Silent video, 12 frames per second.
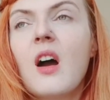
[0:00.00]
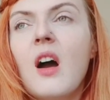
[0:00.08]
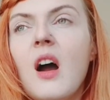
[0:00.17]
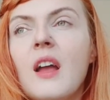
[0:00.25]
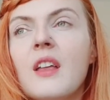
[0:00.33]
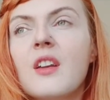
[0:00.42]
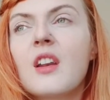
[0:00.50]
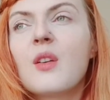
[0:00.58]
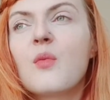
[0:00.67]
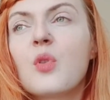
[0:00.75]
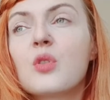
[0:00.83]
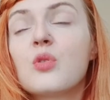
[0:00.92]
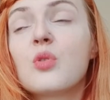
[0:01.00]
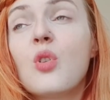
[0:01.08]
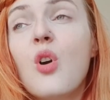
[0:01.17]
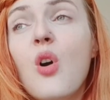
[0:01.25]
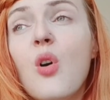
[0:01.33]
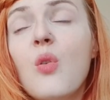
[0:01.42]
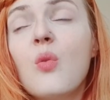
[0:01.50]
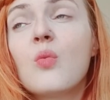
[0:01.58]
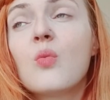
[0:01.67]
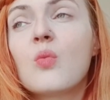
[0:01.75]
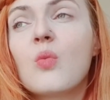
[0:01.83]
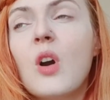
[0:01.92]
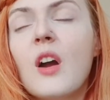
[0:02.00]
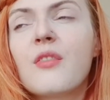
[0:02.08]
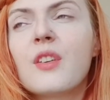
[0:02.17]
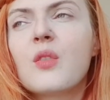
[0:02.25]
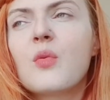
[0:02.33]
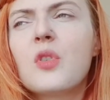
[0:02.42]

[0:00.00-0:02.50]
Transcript: I really want to go. I think